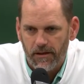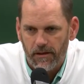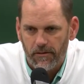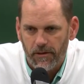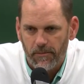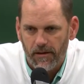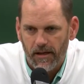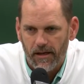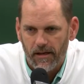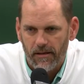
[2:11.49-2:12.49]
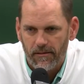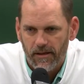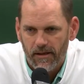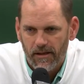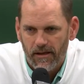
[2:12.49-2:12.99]
you know you're playing in a
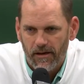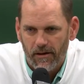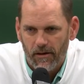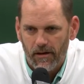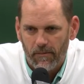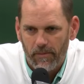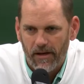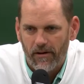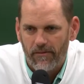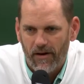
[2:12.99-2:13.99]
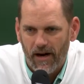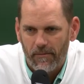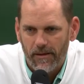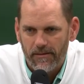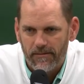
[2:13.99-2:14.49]
you know, a bigger
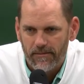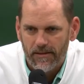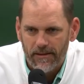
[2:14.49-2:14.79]
environment.